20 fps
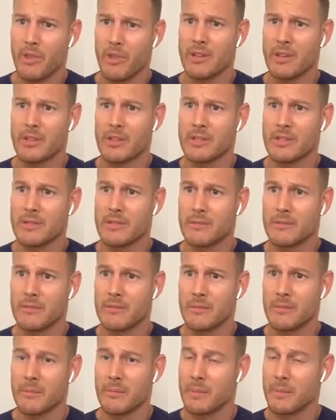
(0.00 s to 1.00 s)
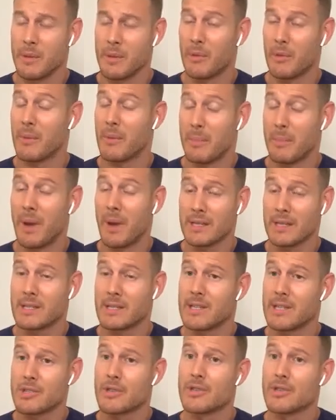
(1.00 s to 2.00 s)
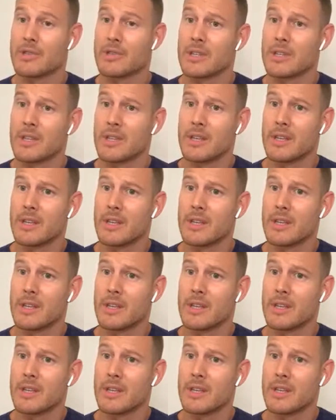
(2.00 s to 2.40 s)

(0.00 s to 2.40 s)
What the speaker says: They're just people who make bad decisions.